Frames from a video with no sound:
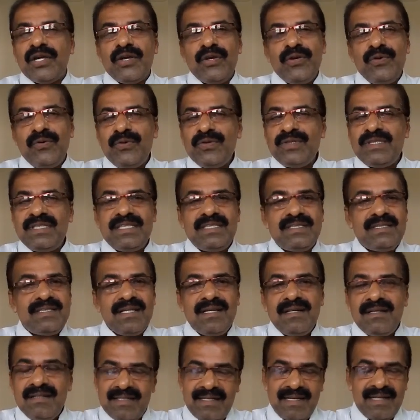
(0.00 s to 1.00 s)
You know,
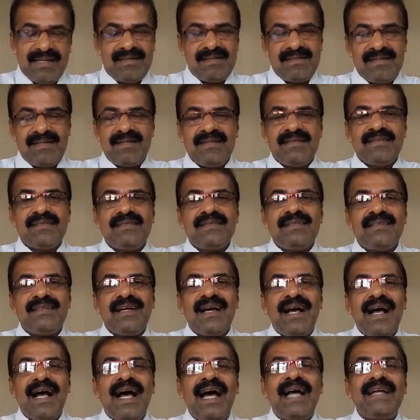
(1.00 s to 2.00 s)
children
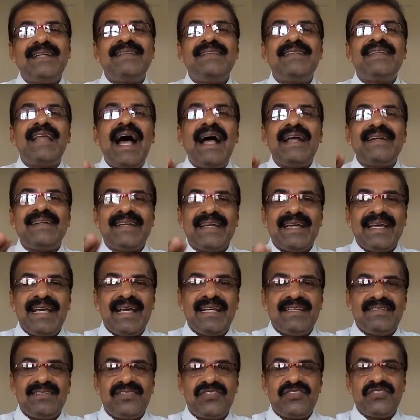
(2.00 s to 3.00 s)
at that
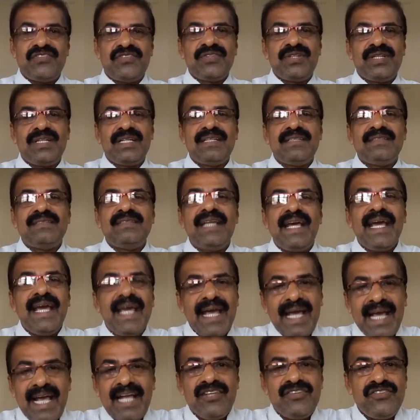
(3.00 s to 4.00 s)
age,
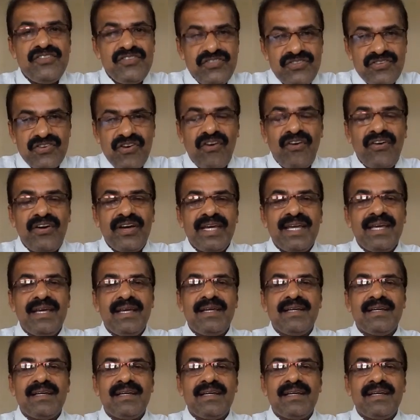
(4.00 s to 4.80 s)
they enjoy